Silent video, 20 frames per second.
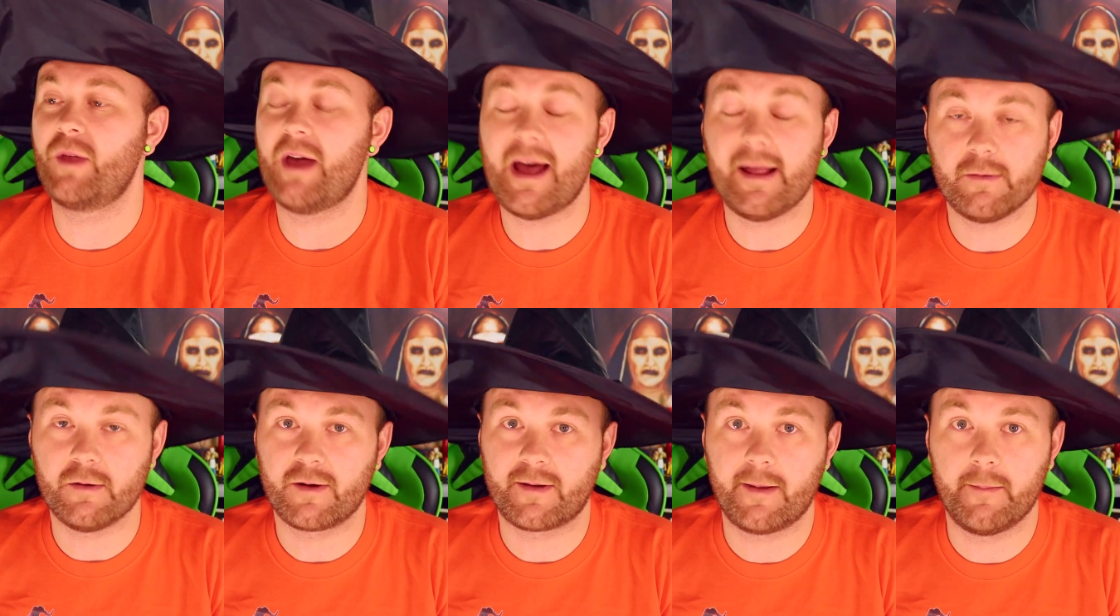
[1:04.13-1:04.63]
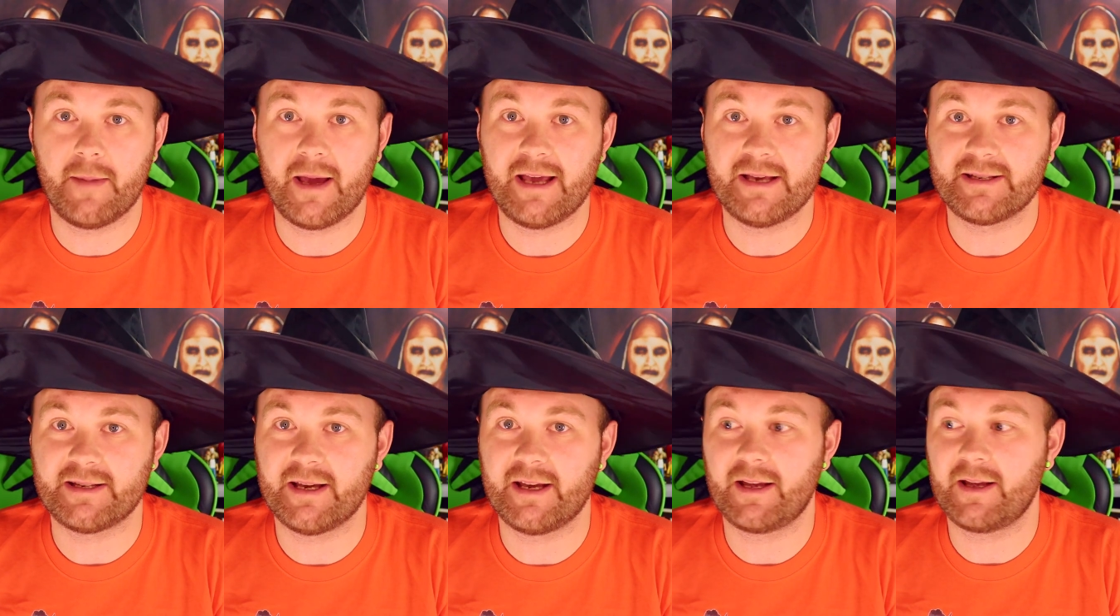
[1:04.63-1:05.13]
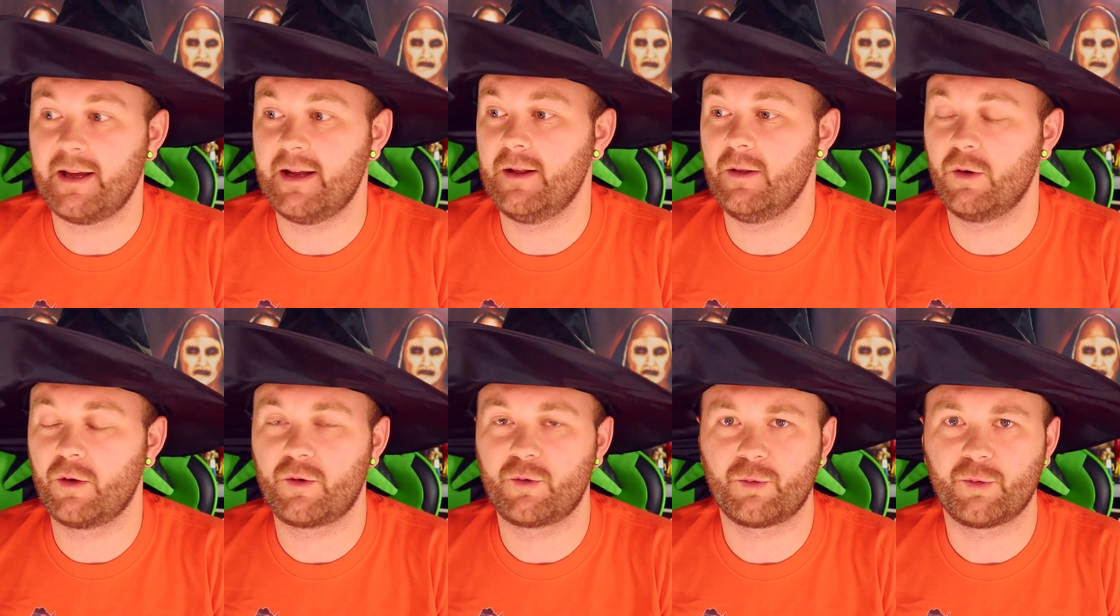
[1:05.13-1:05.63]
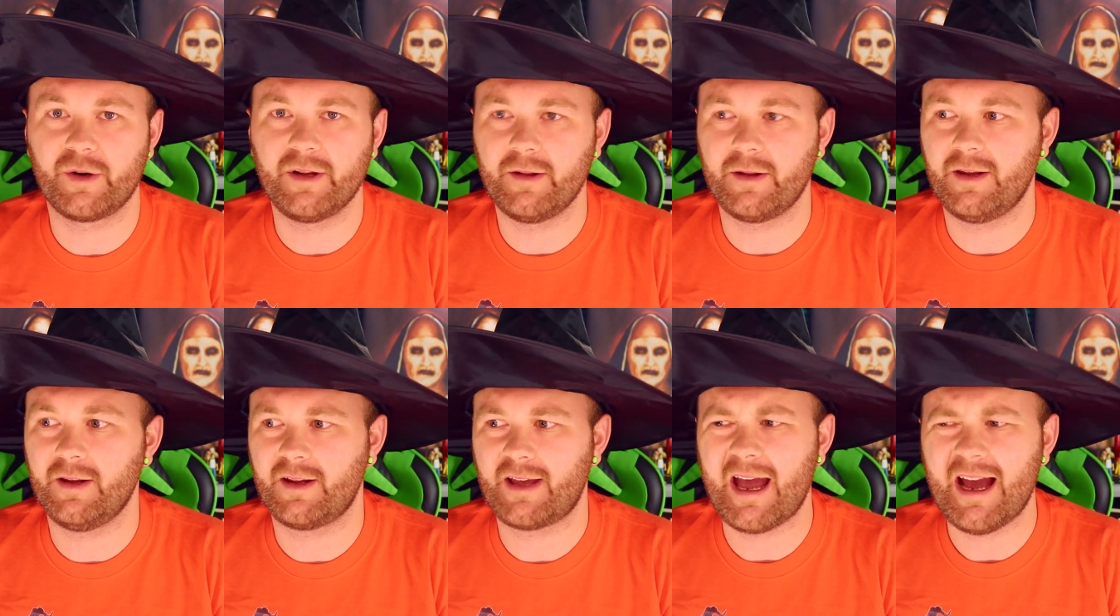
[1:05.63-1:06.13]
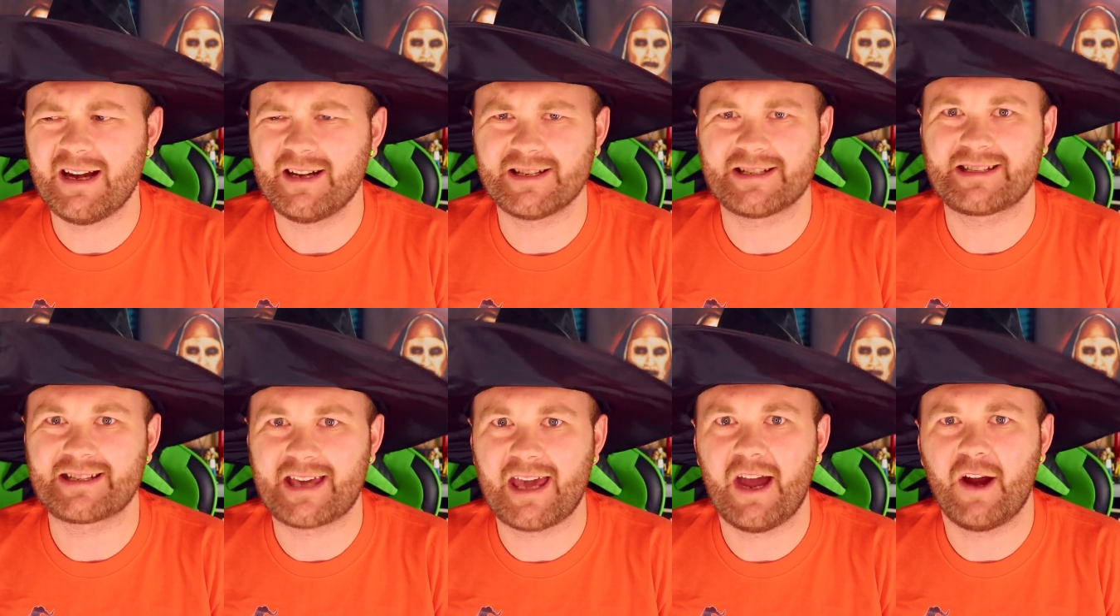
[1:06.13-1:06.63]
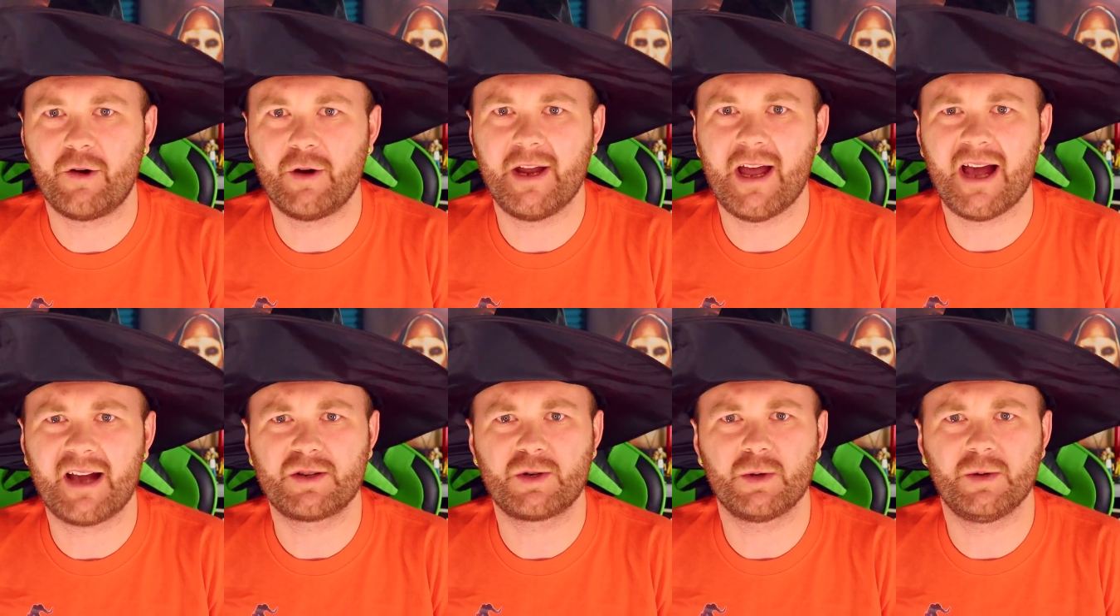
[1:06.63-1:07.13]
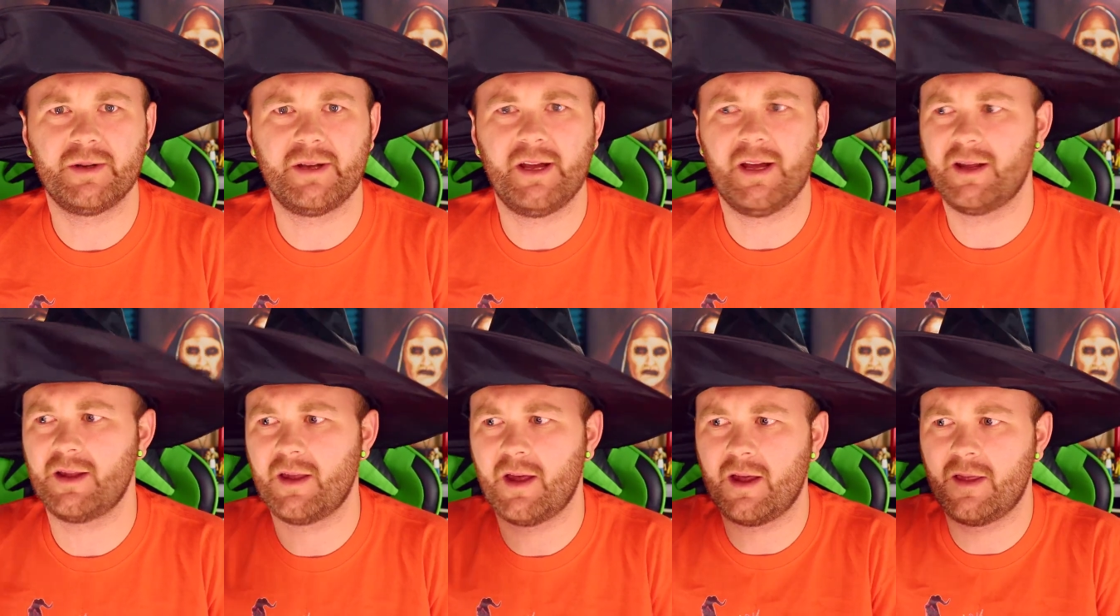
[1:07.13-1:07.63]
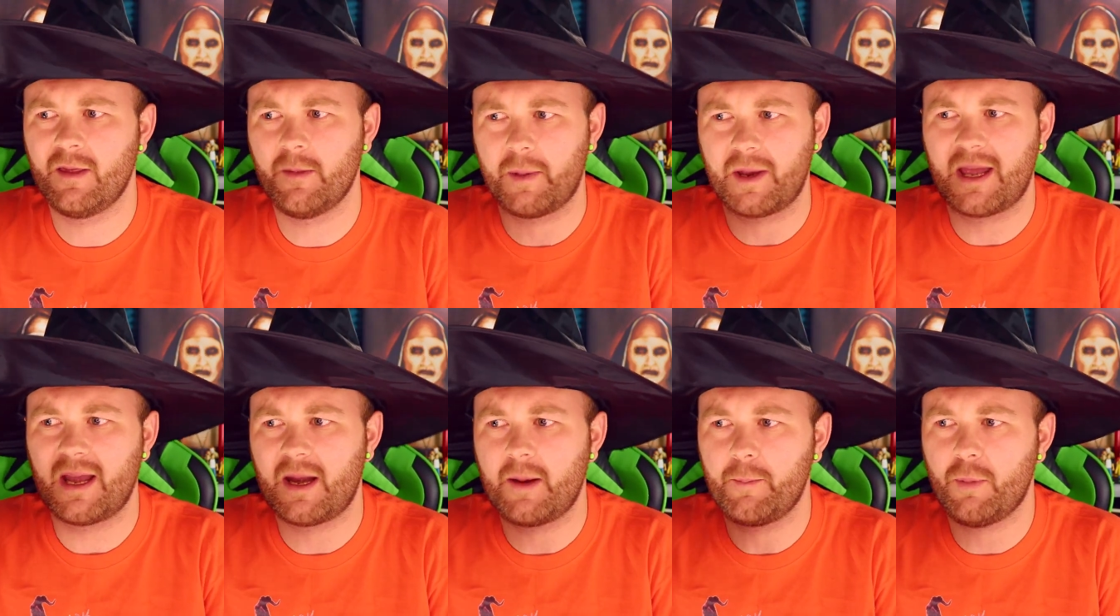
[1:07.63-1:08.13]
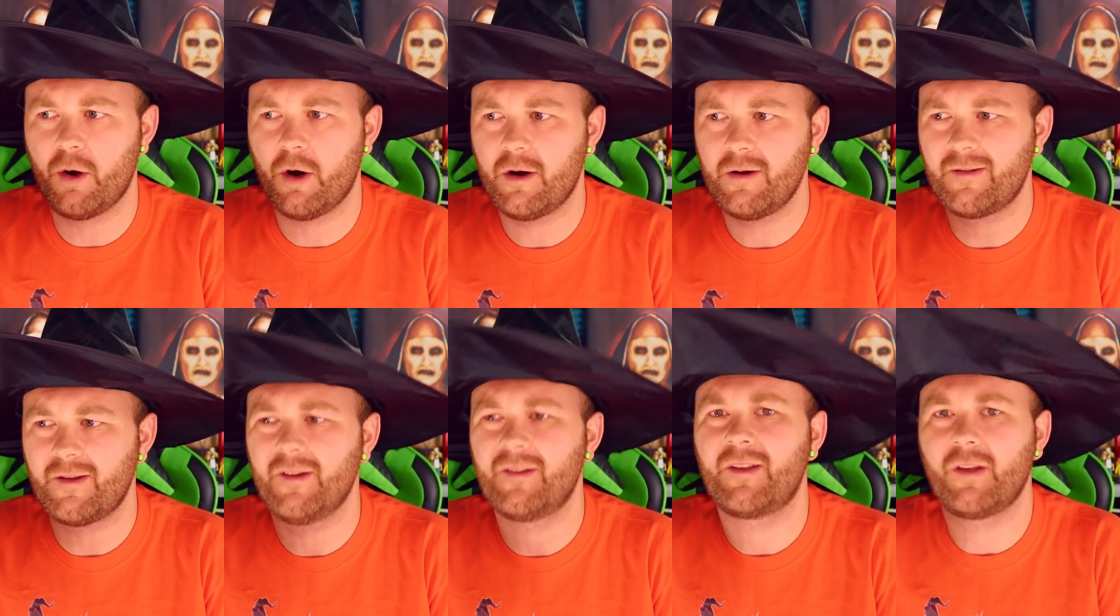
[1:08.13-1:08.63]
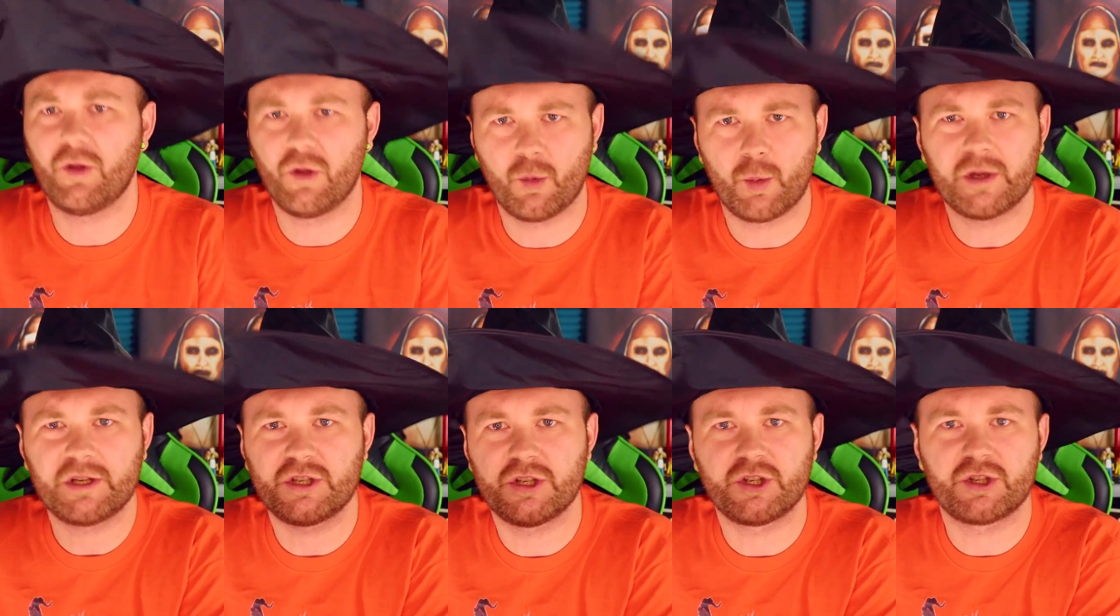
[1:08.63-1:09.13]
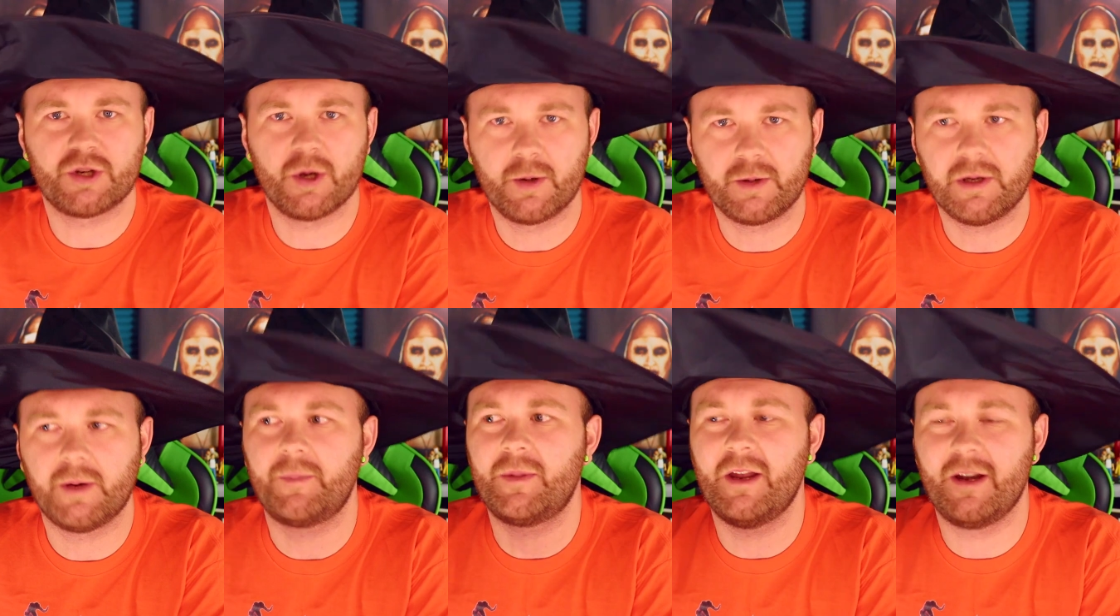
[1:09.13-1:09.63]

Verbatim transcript: That looked amazing. It looked really kind of scary, actually, in, in the beginning part, until the witches showed up.